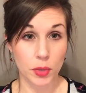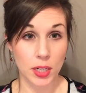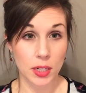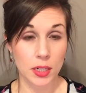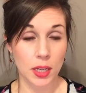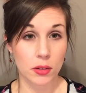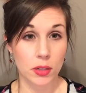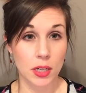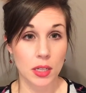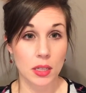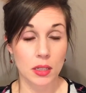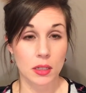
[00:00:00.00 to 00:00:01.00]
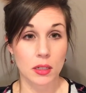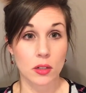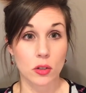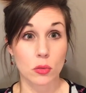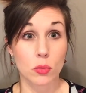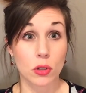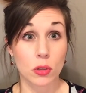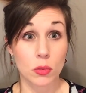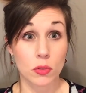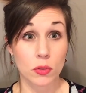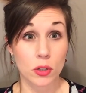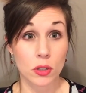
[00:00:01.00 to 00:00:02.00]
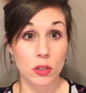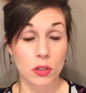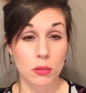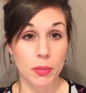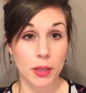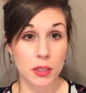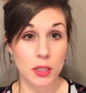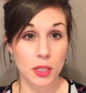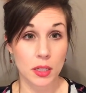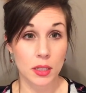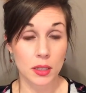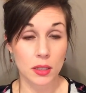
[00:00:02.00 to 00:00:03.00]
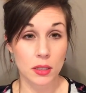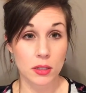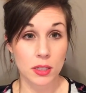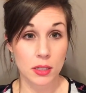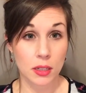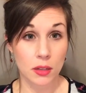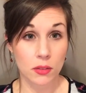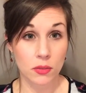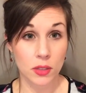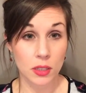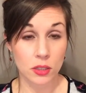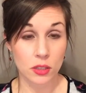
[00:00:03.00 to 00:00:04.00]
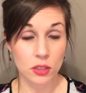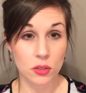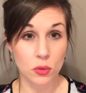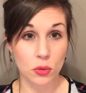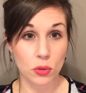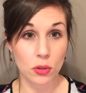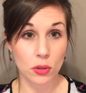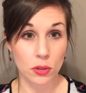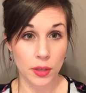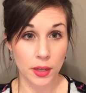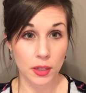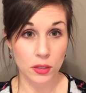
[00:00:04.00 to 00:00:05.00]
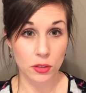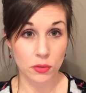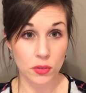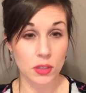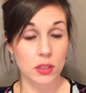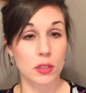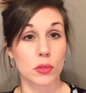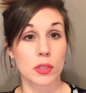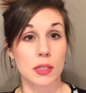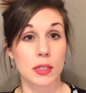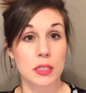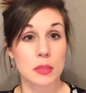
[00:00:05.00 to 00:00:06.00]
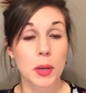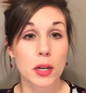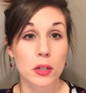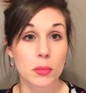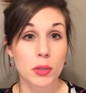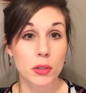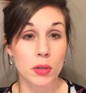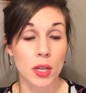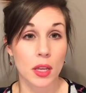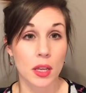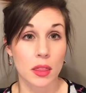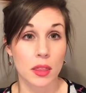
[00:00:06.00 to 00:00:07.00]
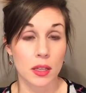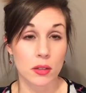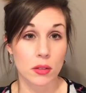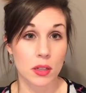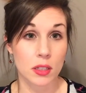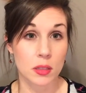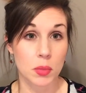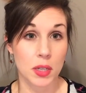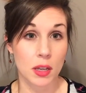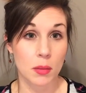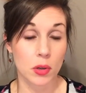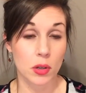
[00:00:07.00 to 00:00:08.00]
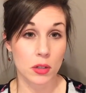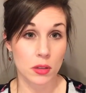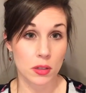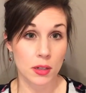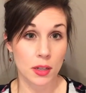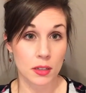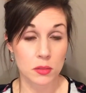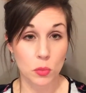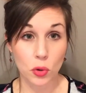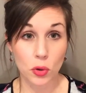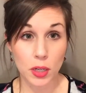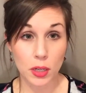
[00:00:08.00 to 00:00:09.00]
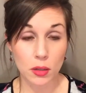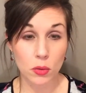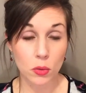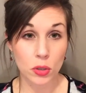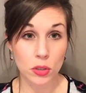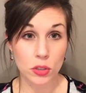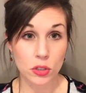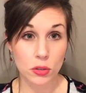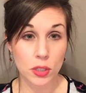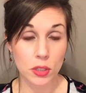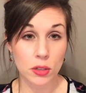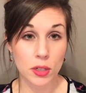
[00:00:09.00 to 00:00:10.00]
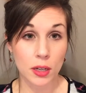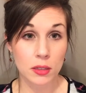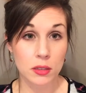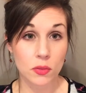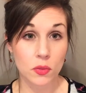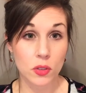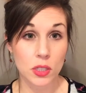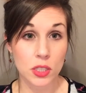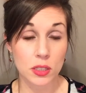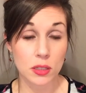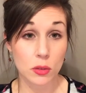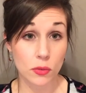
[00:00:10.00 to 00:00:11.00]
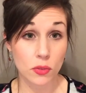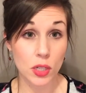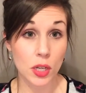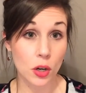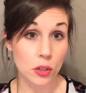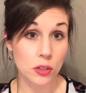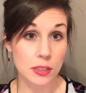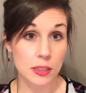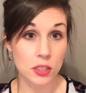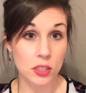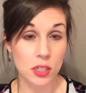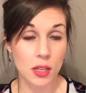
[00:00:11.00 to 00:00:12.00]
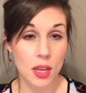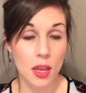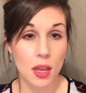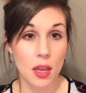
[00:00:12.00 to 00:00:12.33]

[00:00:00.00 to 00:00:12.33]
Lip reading: writing down anything in a notebook before you go to bed at night that you didn't get finished or that you're feeling really inspired about that you'd like to pick up on the next morning or during your next free art session.